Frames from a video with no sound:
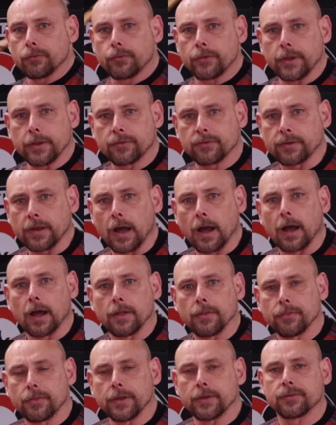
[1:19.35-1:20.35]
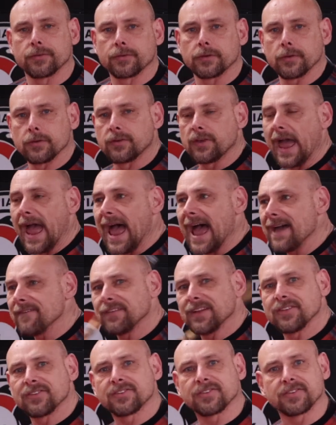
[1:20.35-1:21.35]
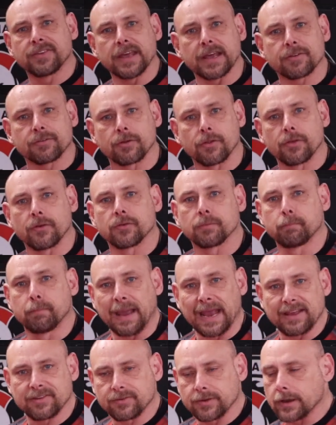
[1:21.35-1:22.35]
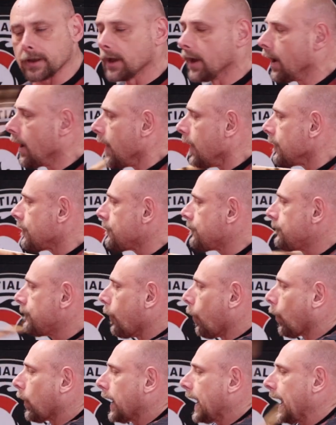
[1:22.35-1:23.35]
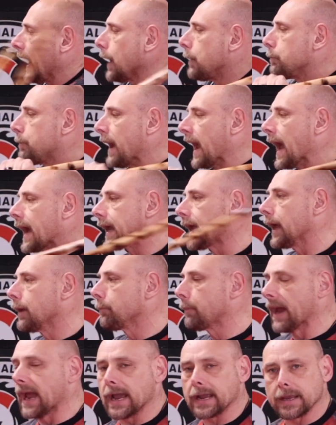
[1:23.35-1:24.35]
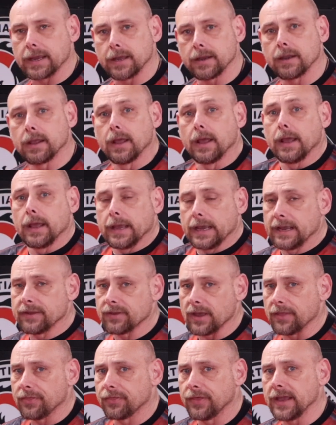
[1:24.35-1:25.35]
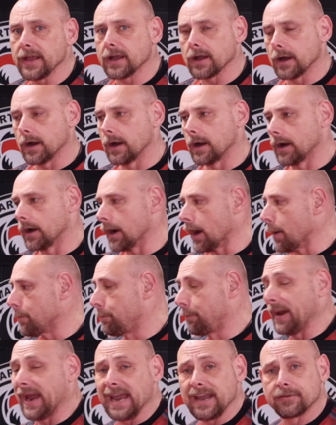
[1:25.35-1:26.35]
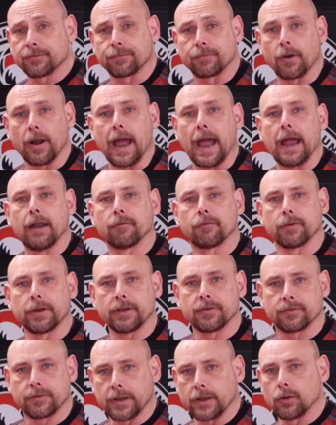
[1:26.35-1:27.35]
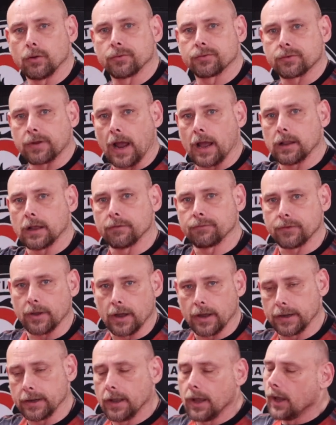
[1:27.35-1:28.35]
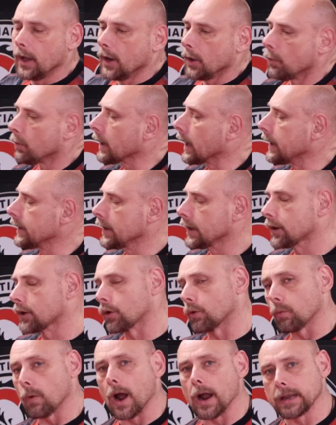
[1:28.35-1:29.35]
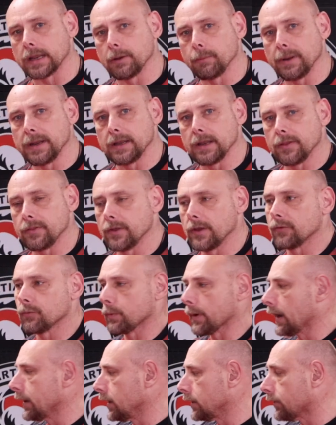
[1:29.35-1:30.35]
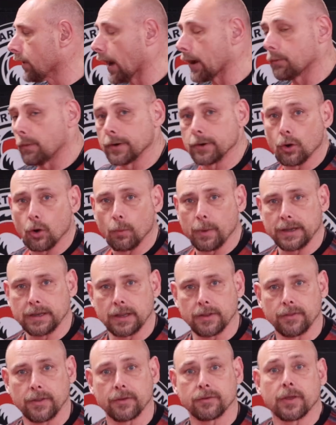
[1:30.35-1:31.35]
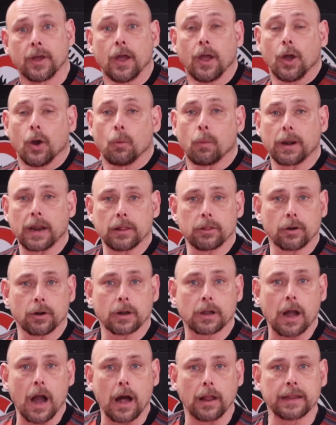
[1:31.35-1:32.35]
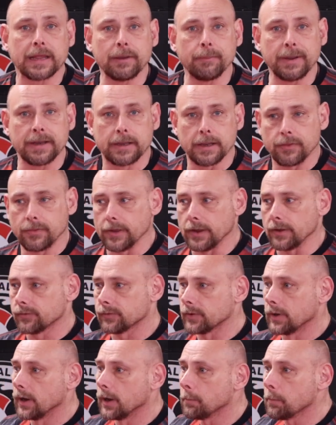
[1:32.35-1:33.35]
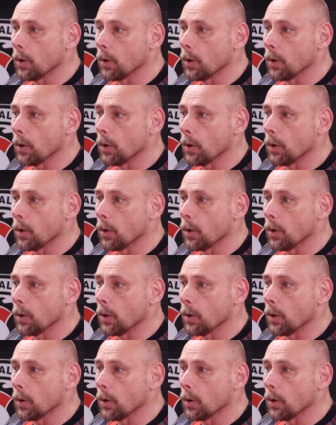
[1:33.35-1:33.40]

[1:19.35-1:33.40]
This Heaven 6, or this basic forehand, backhand is, I think, a base for every single style I've done. When I did karate, we did this. When I did taekwondo, we did this. When I learned Kali, we did this.